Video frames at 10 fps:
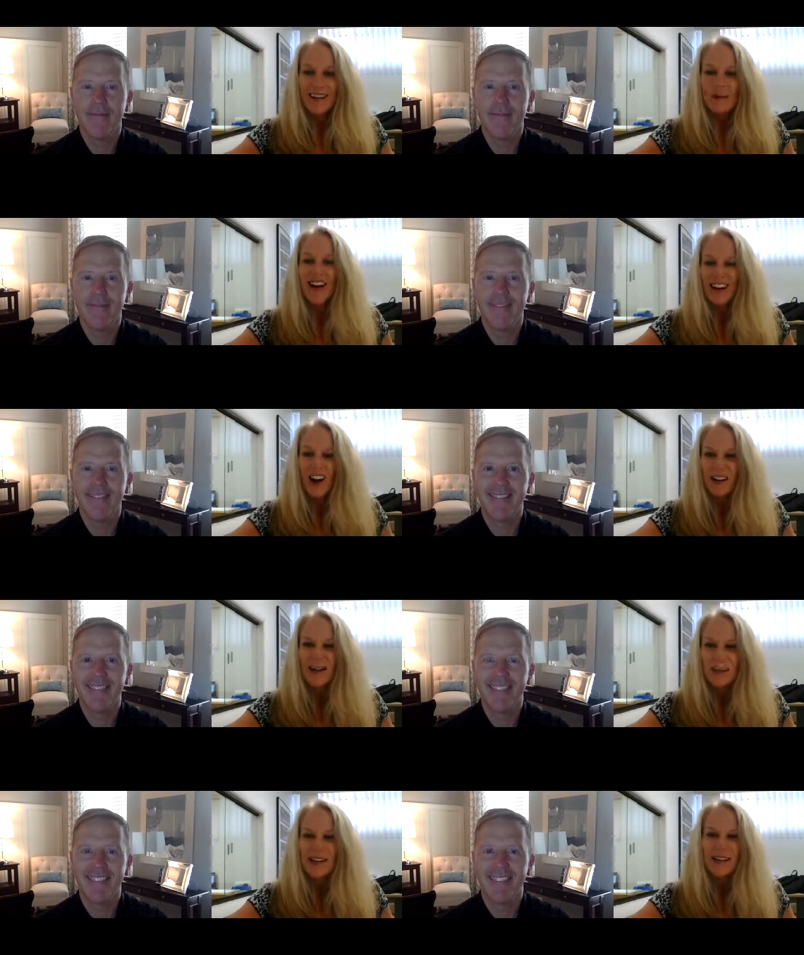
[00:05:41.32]
Speaker 1: know, I'm kind of hard
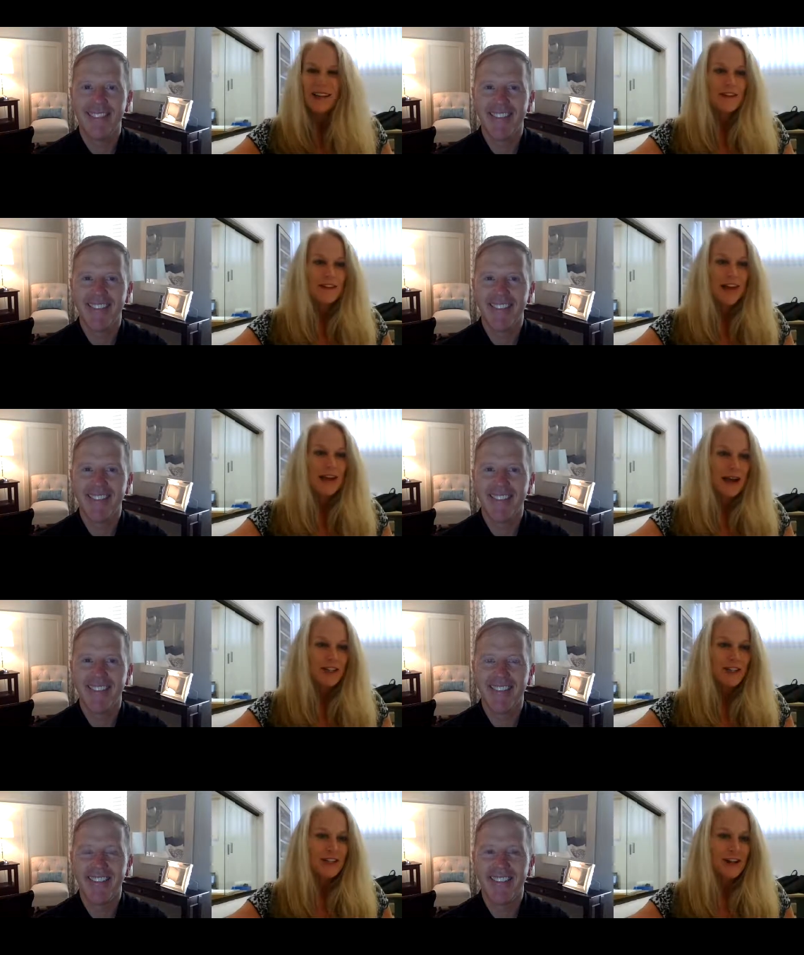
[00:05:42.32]
on myself, as I
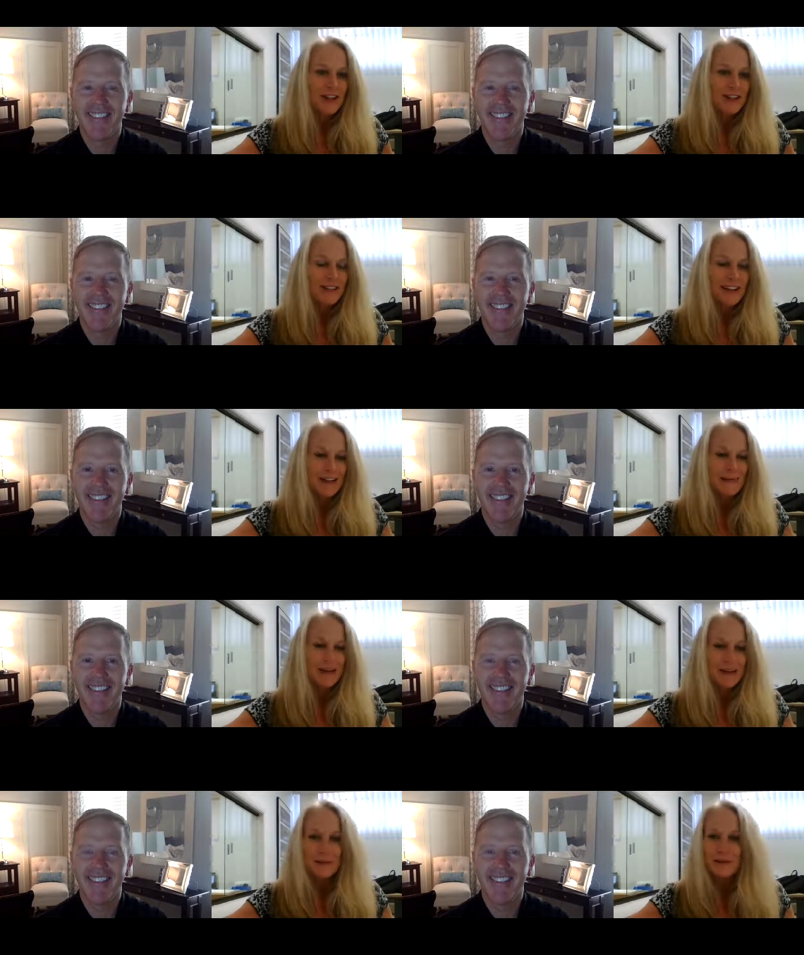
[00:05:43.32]
imagine all um,
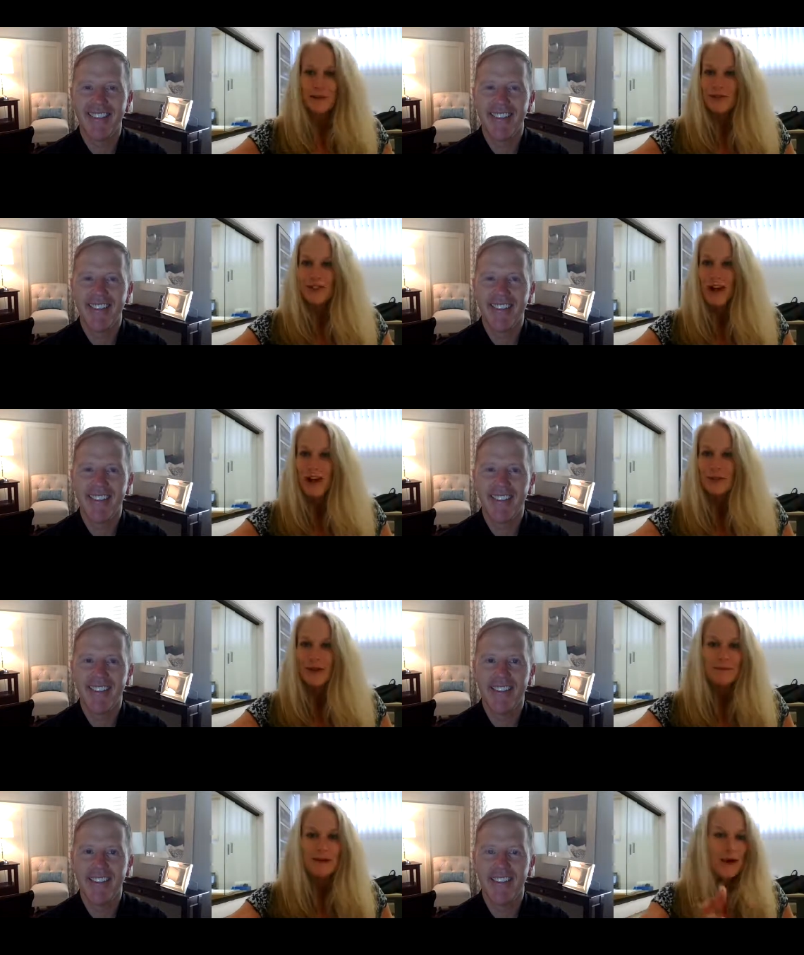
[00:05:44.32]
entrepreneurs are.
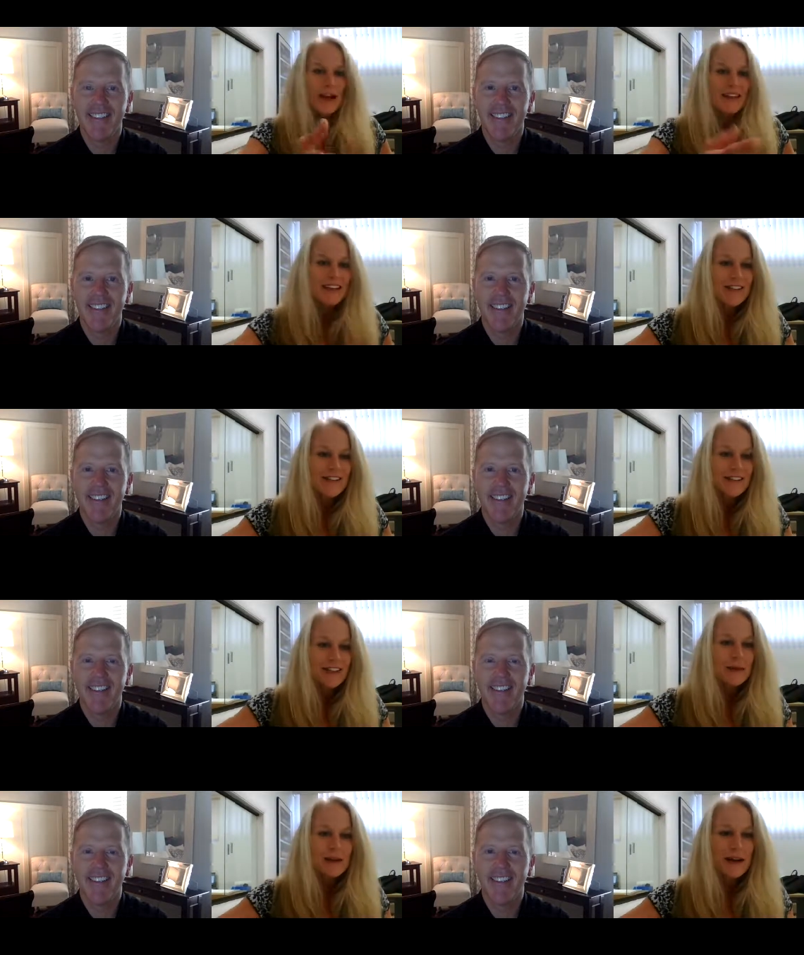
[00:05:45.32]
But but go ahead and tell us a
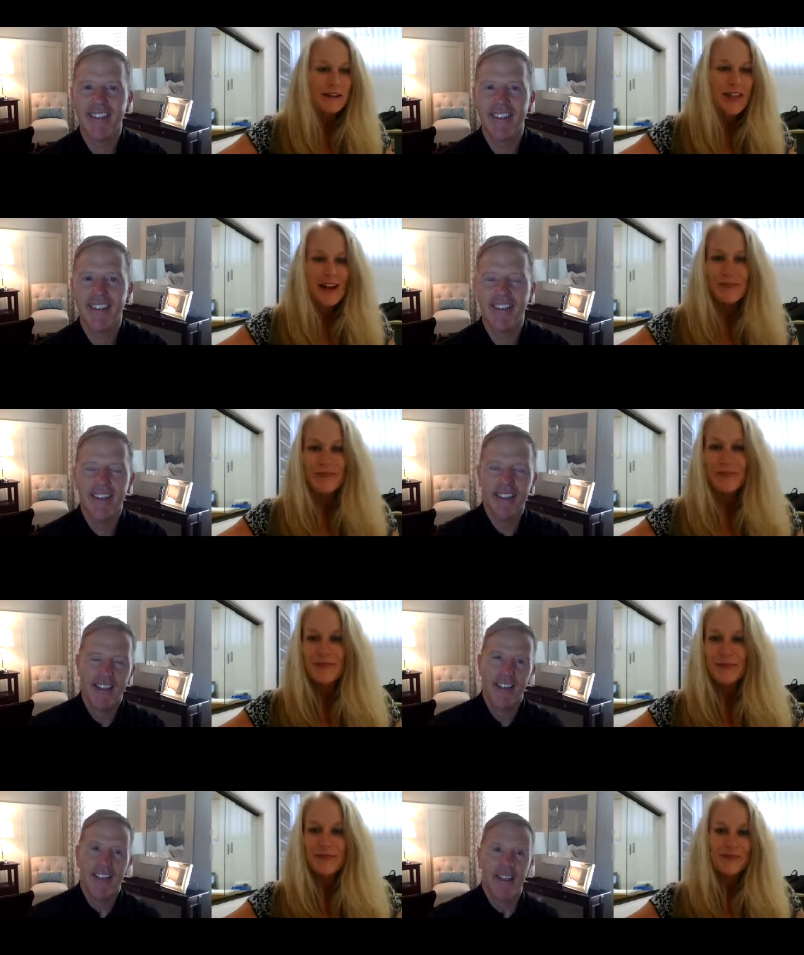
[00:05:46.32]
little bit about that.
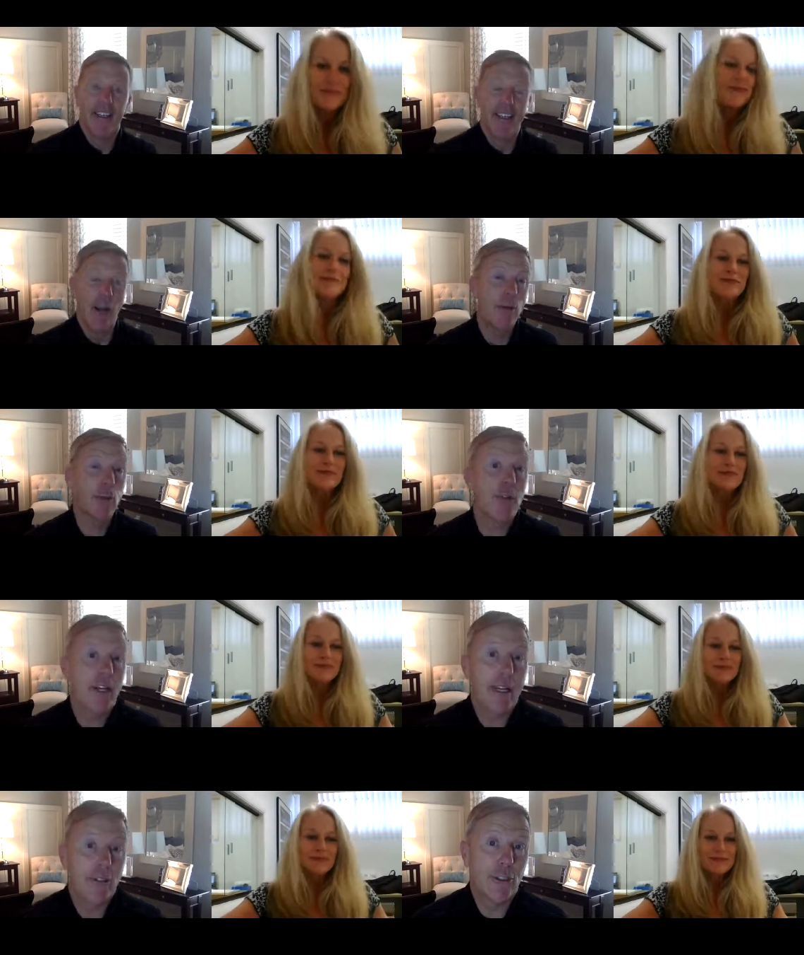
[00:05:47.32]
Speaker 2: Yeah, we'll do a little
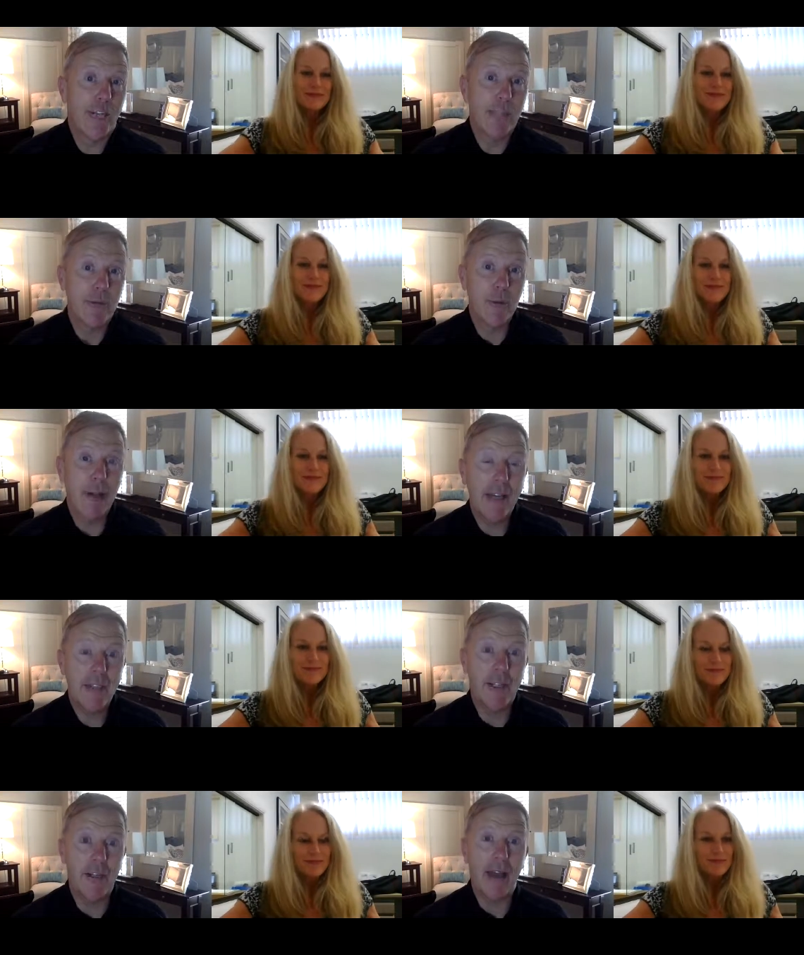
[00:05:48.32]
exercise where we'll
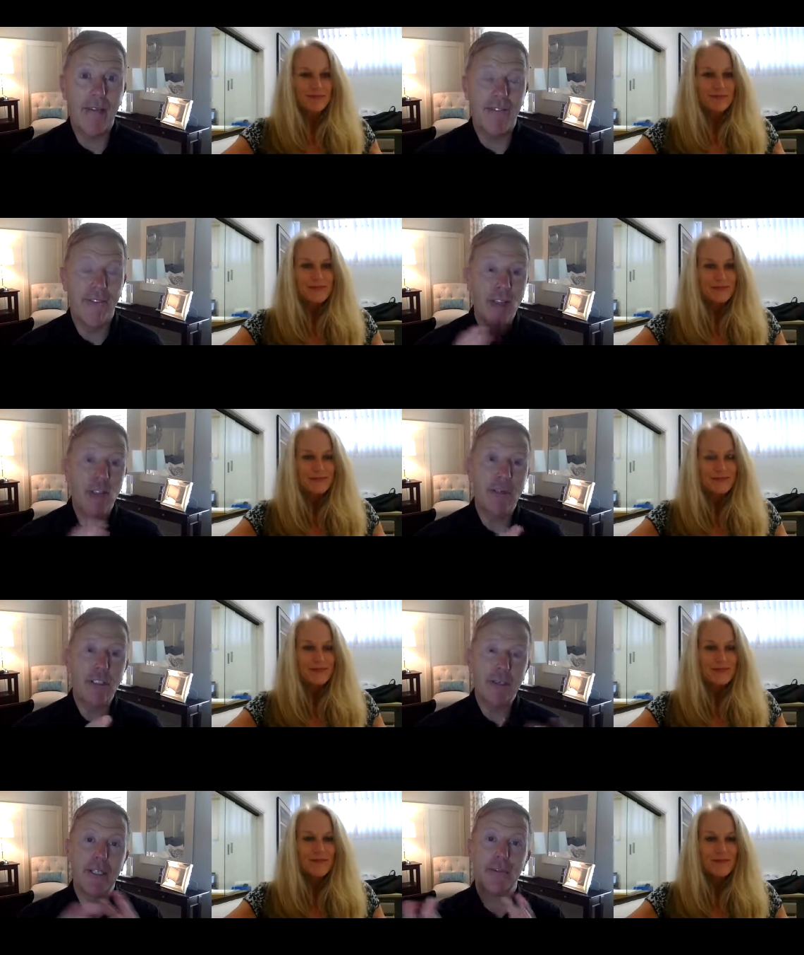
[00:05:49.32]
actually evaluate some
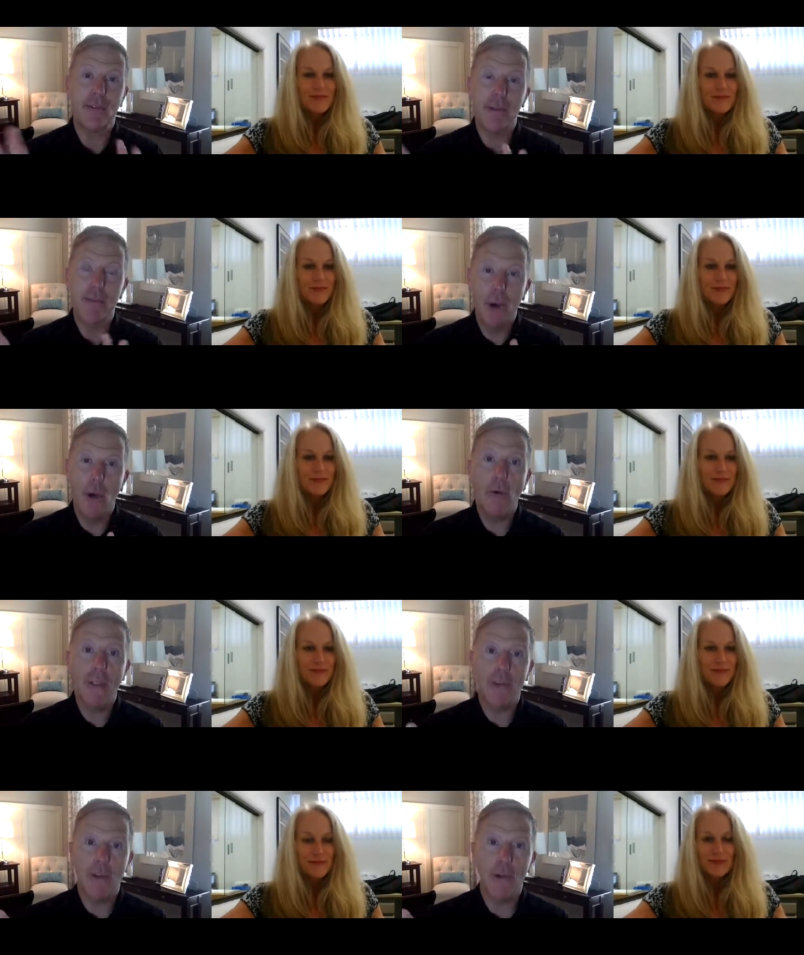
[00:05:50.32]
of the different components
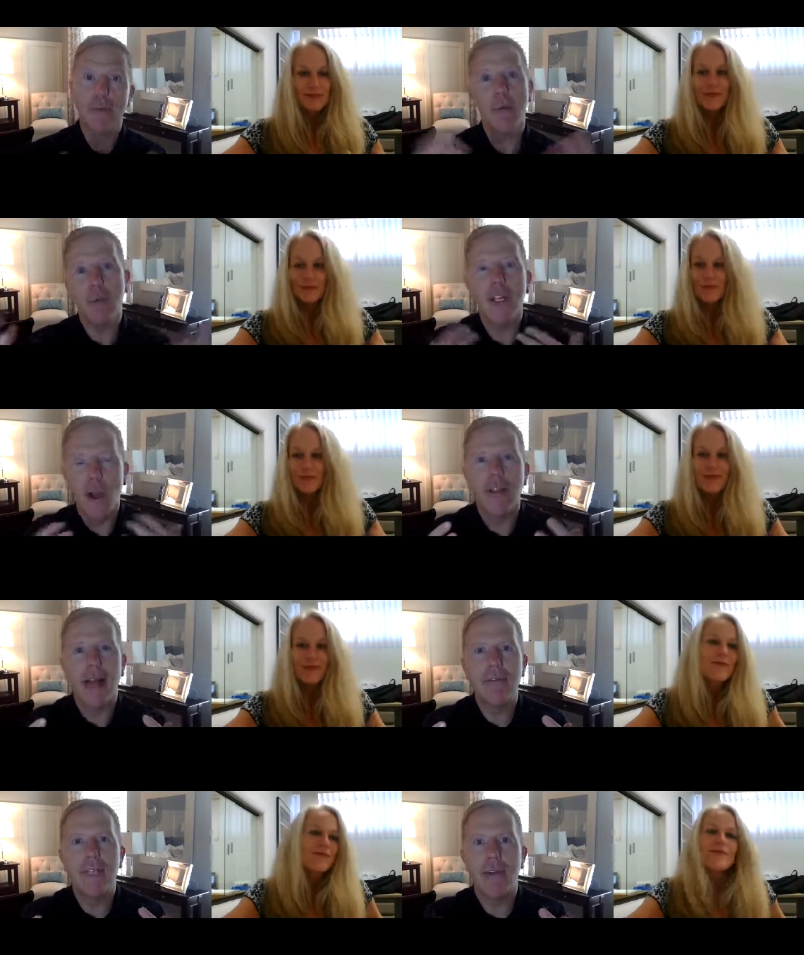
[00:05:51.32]
that go into what we call life
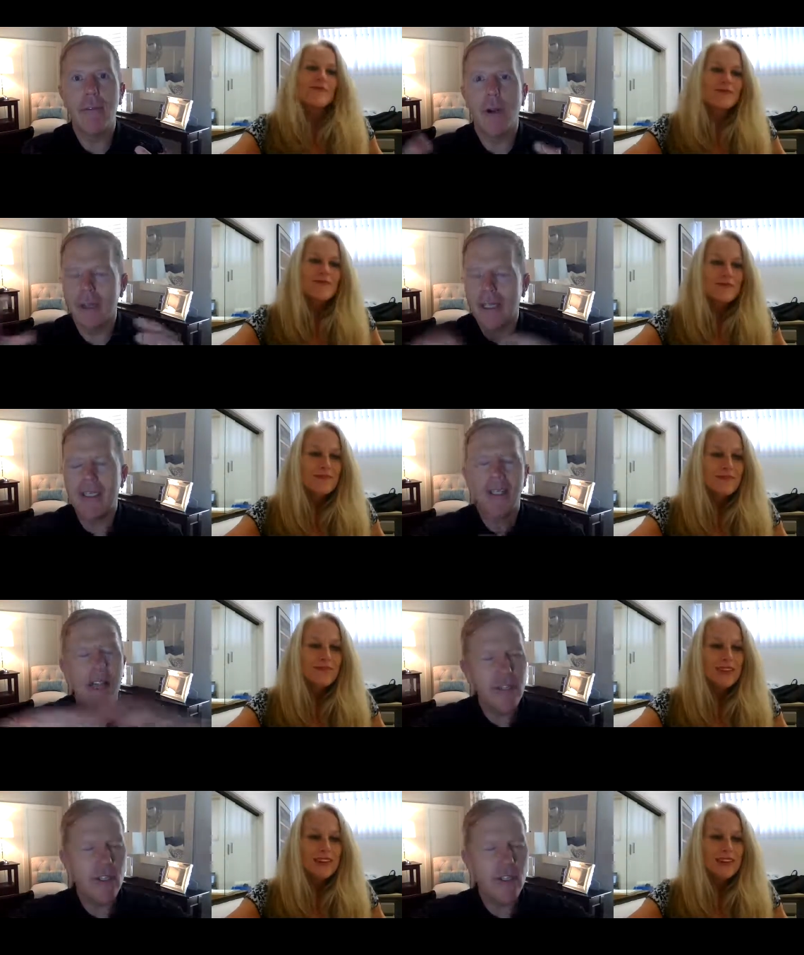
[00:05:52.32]
cycle marketing. Because life cycle